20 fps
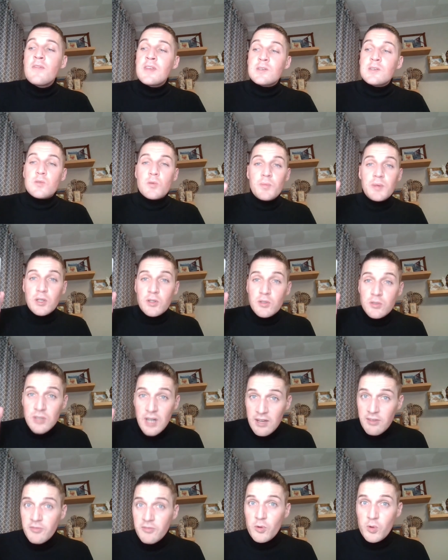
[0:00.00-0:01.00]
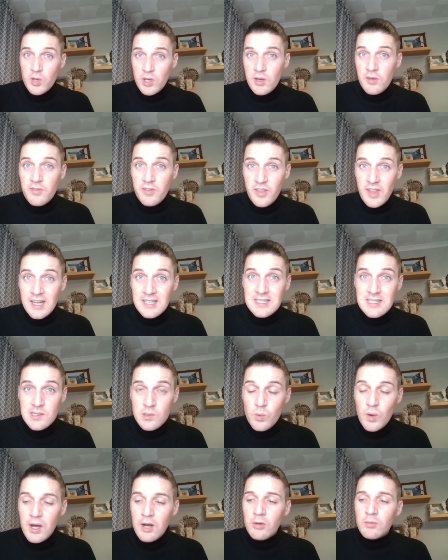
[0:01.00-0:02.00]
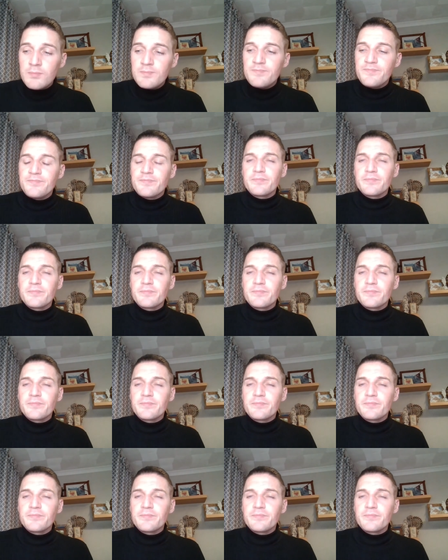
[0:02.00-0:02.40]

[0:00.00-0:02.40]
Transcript: This would be great for you for that as well.